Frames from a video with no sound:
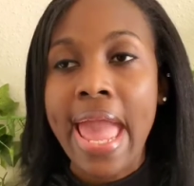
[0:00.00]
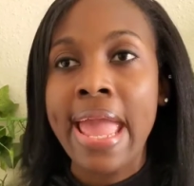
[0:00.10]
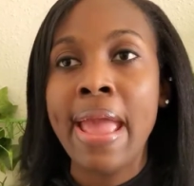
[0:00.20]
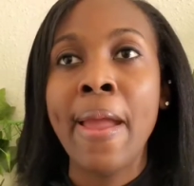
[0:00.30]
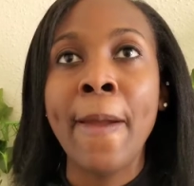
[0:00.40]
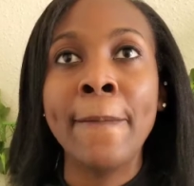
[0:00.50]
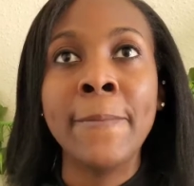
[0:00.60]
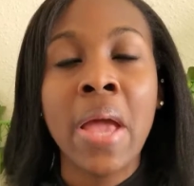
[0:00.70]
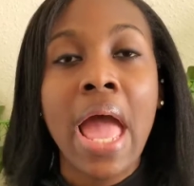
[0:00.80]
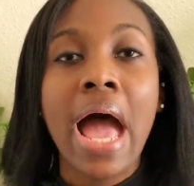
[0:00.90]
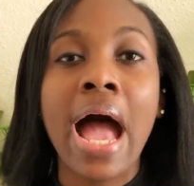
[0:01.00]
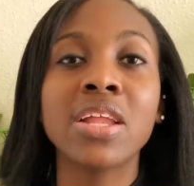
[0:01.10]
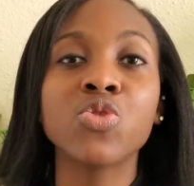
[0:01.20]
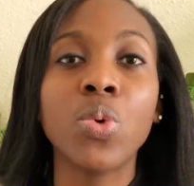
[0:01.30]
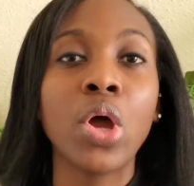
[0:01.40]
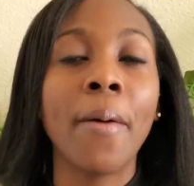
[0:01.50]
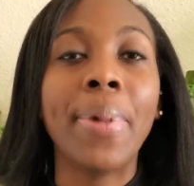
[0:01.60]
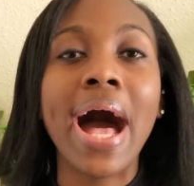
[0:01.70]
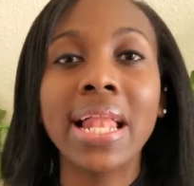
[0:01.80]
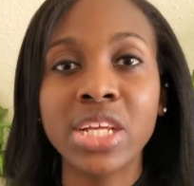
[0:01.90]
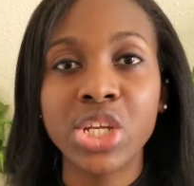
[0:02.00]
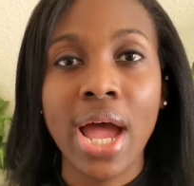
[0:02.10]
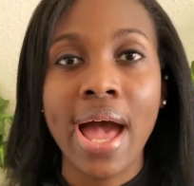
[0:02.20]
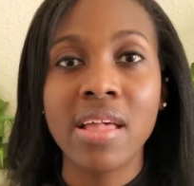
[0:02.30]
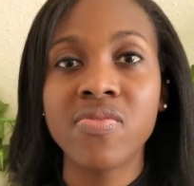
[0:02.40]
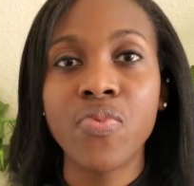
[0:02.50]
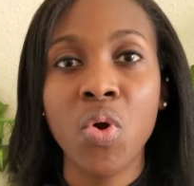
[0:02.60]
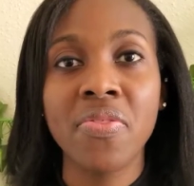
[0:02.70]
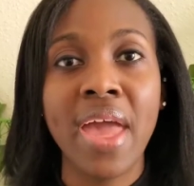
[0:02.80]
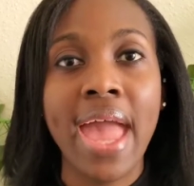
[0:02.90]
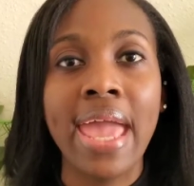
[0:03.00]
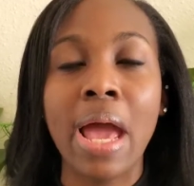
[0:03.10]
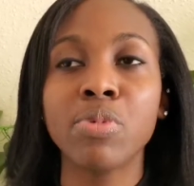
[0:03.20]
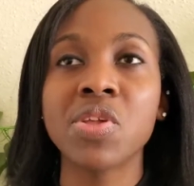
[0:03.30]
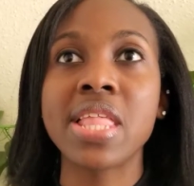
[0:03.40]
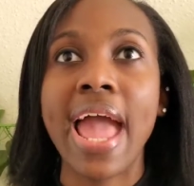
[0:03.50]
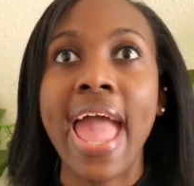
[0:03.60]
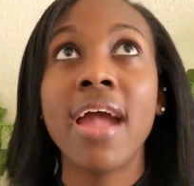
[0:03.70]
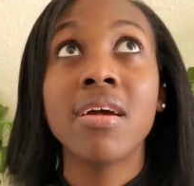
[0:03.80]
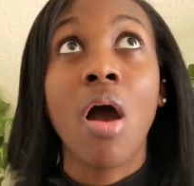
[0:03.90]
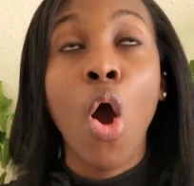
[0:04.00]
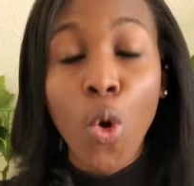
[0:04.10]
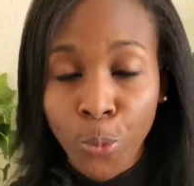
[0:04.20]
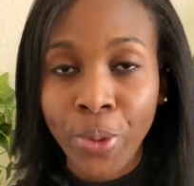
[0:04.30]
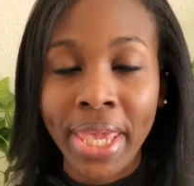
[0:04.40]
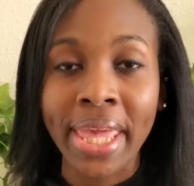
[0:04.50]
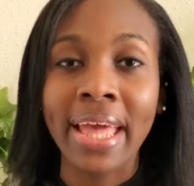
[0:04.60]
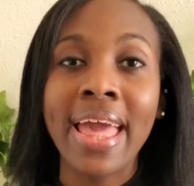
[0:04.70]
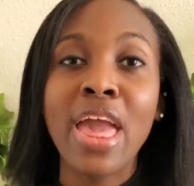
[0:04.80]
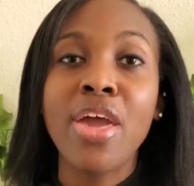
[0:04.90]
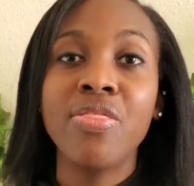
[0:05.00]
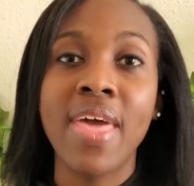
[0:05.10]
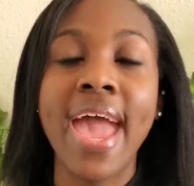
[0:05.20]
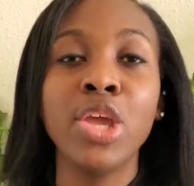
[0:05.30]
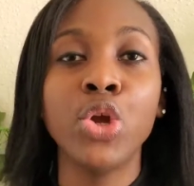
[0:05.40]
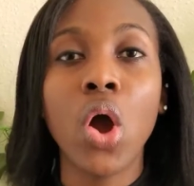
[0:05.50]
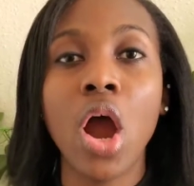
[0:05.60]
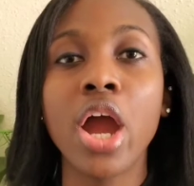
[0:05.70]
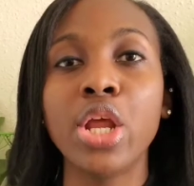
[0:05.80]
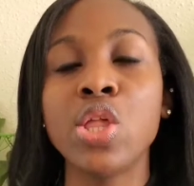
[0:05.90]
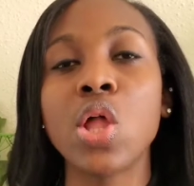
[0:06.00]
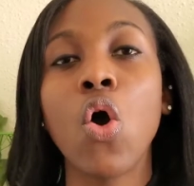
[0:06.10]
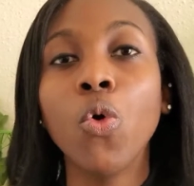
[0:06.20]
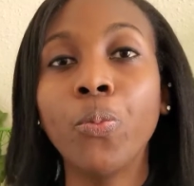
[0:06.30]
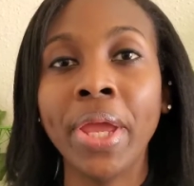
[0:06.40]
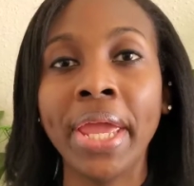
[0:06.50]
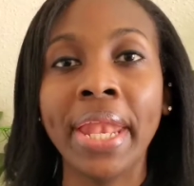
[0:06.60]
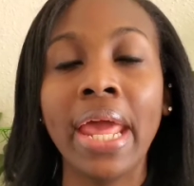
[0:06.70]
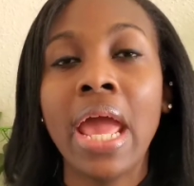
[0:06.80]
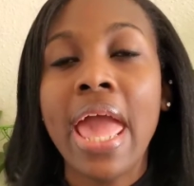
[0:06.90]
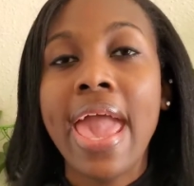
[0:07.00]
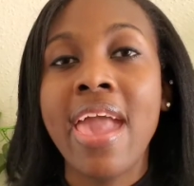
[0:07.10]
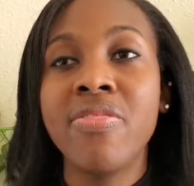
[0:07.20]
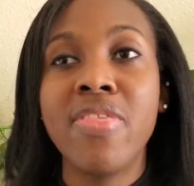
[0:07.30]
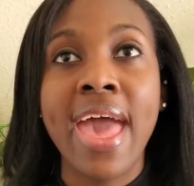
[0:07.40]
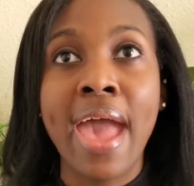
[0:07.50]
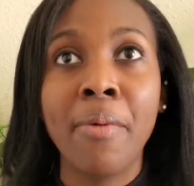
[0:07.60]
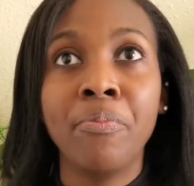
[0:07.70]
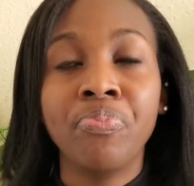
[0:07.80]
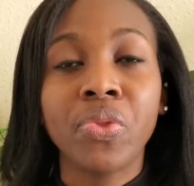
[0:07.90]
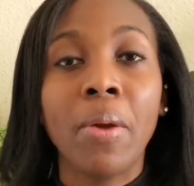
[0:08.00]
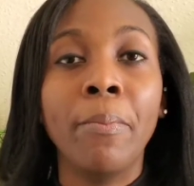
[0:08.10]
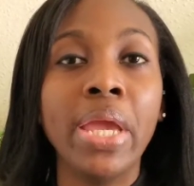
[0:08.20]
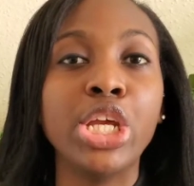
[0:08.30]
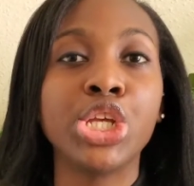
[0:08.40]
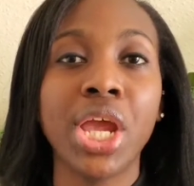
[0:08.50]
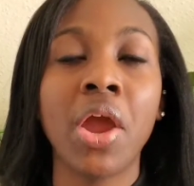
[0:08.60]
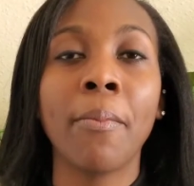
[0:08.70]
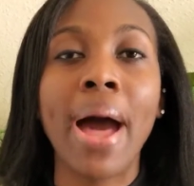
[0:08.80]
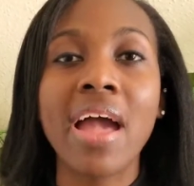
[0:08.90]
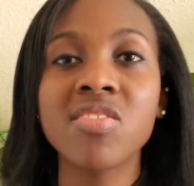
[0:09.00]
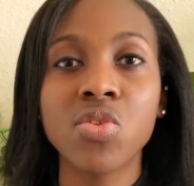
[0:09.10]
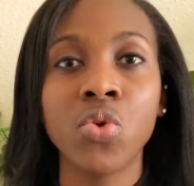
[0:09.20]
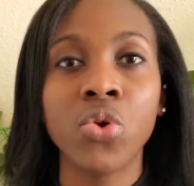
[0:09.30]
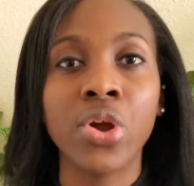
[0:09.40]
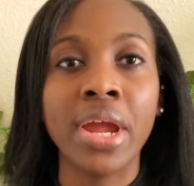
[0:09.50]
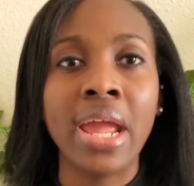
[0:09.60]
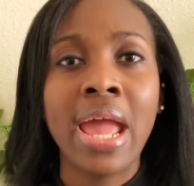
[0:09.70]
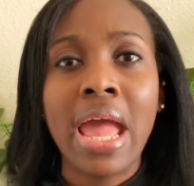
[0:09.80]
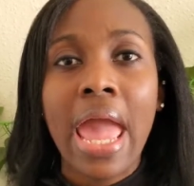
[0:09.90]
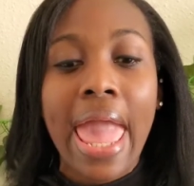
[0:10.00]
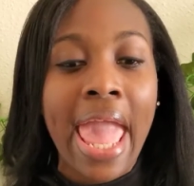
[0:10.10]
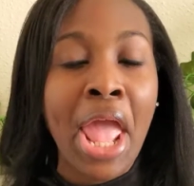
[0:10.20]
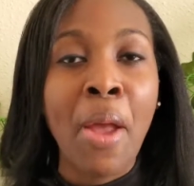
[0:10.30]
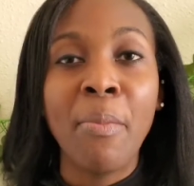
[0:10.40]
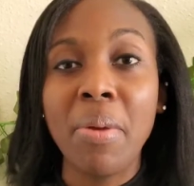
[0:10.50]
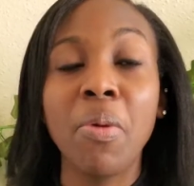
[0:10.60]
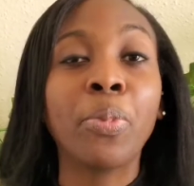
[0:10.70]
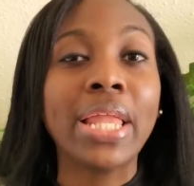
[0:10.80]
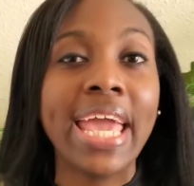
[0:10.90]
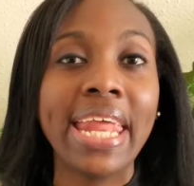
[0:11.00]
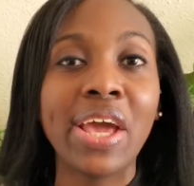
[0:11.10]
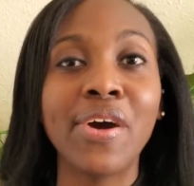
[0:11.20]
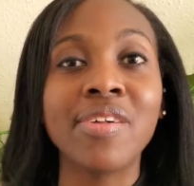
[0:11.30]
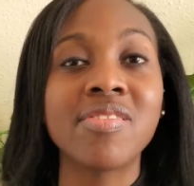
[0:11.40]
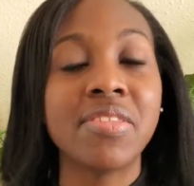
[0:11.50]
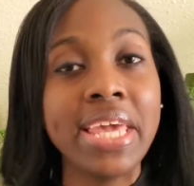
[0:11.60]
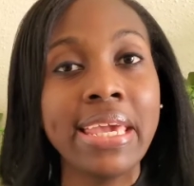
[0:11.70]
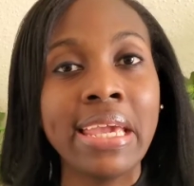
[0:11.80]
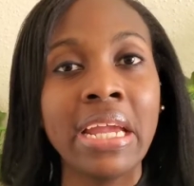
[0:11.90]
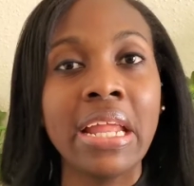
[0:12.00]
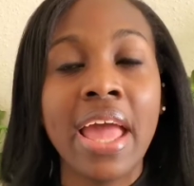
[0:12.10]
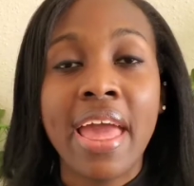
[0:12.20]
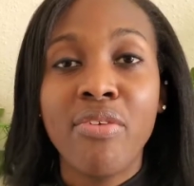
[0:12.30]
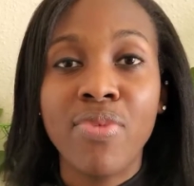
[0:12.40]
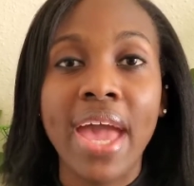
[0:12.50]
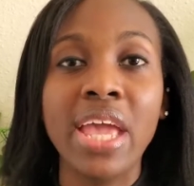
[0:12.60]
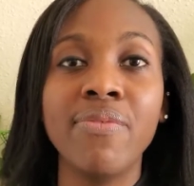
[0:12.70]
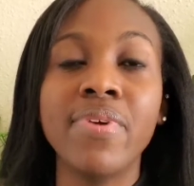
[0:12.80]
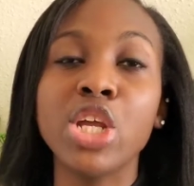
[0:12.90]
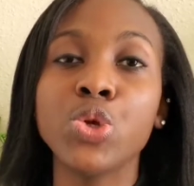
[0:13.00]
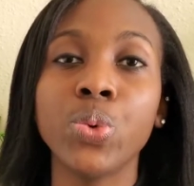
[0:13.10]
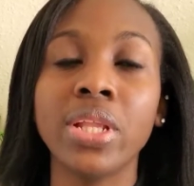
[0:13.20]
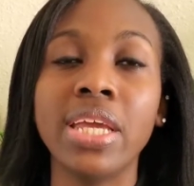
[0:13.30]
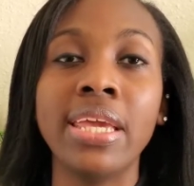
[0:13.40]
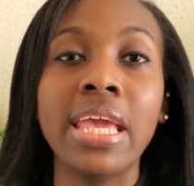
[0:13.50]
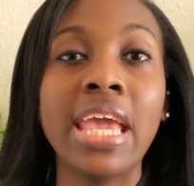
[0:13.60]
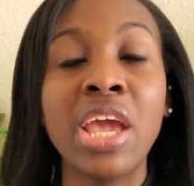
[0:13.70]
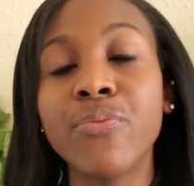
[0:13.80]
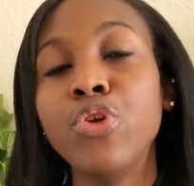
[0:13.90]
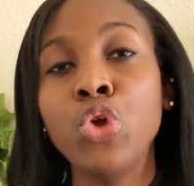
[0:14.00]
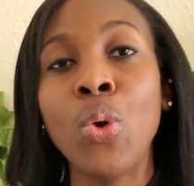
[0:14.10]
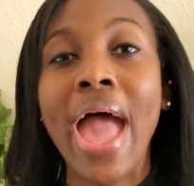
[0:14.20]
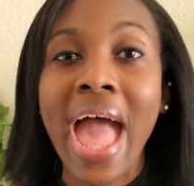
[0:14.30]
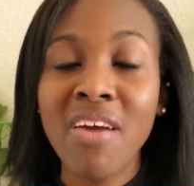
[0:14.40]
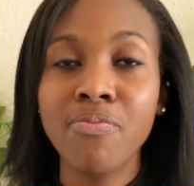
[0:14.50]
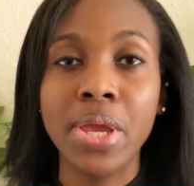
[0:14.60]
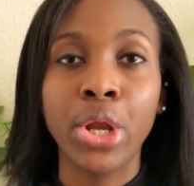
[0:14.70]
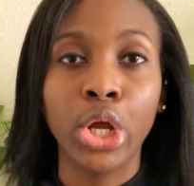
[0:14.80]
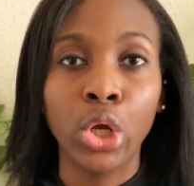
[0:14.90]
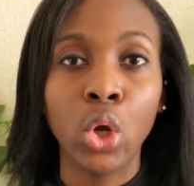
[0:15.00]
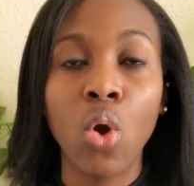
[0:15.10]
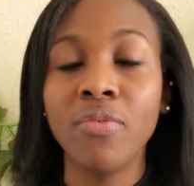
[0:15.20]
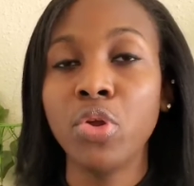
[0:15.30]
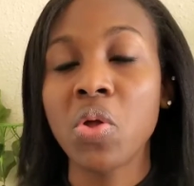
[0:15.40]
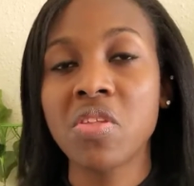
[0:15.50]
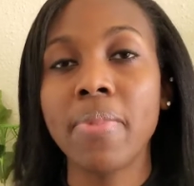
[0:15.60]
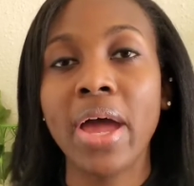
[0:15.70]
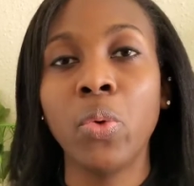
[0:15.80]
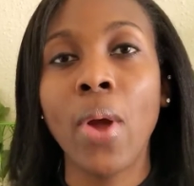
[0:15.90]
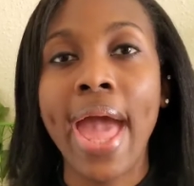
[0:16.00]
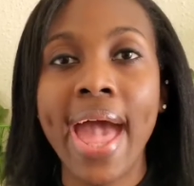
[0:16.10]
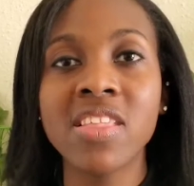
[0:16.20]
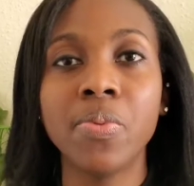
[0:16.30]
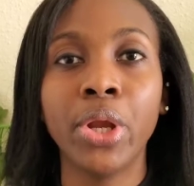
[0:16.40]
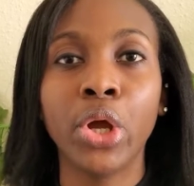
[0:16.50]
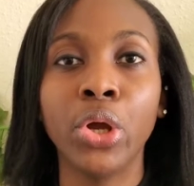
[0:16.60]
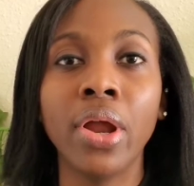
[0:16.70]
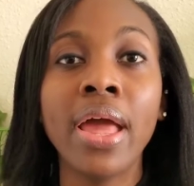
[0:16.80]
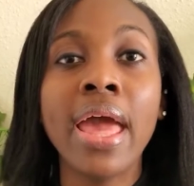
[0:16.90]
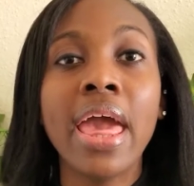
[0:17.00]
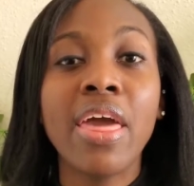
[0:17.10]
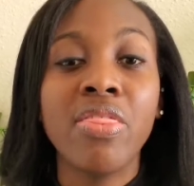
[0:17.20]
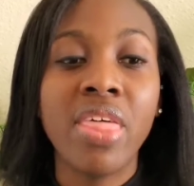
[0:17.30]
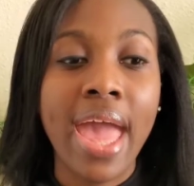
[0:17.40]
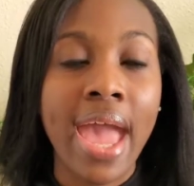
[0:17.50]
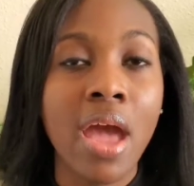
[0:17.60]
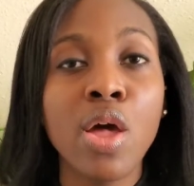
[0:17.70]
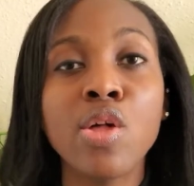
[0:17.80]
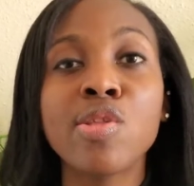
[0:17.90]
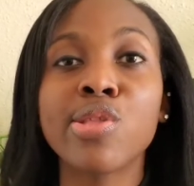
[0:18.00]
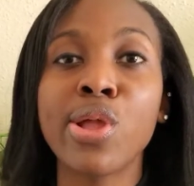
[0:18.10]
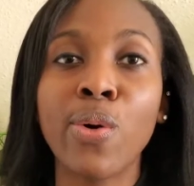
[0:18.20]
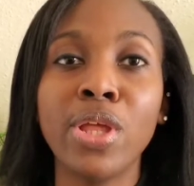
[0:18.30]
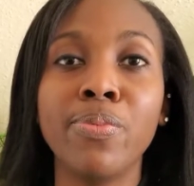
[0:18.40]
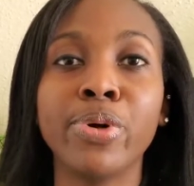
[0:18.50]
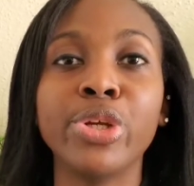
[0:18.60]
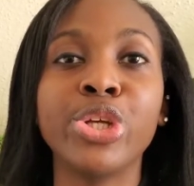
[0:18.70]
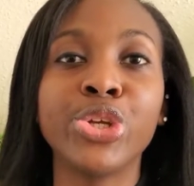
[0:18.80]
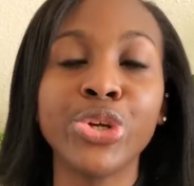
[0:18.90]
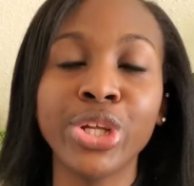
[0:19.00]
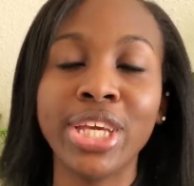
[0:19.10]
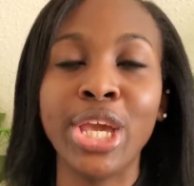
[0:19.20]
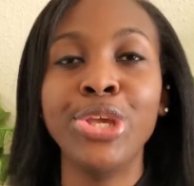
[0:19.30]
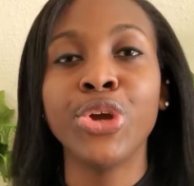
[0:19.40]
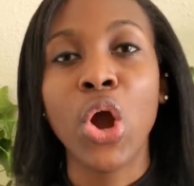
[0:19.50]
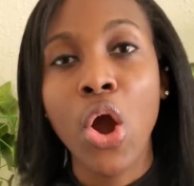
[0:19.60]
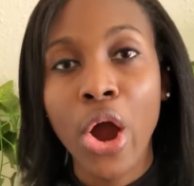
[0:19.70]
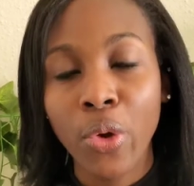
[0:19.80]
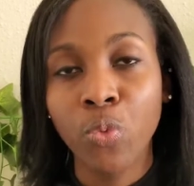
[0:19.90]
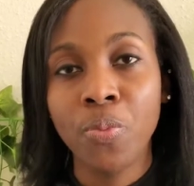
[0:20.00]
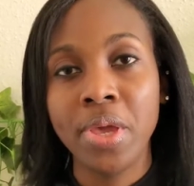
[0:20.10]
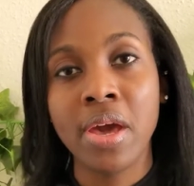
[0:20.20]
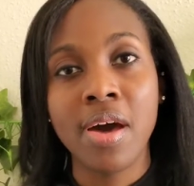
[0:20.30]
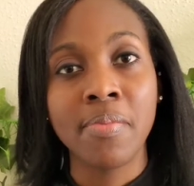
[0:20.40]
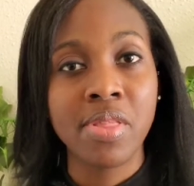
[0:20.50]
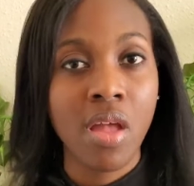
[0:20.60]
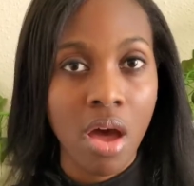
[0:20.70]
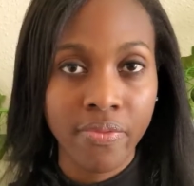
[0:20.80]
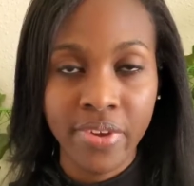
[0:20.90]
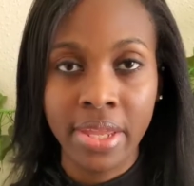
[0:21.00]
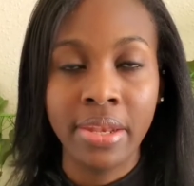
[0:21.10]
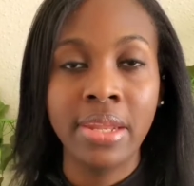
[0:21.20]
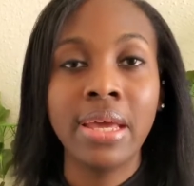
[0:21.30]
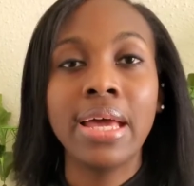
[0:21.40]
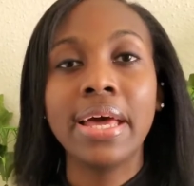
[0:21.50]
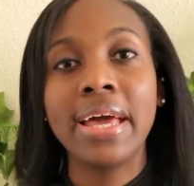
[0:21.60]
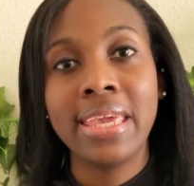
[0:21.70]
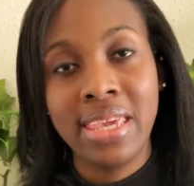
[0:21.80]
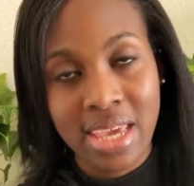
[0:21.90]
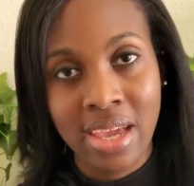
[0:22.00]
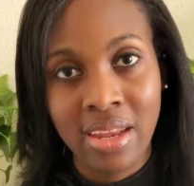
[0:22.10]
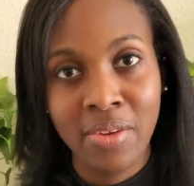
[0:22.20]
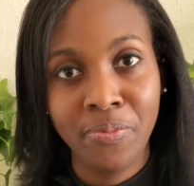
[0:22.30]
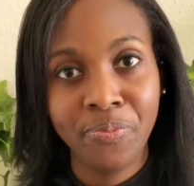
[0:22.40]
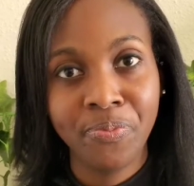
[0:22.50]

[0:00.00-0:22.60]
And I just want to apologize for that. And I'm just hoping that your heart is open, in that me sharing my story and maybe planting a seed that eventually, if you have been hurt, or if you know somebody who has been hurt, that slowly but surely your heart will become softened again.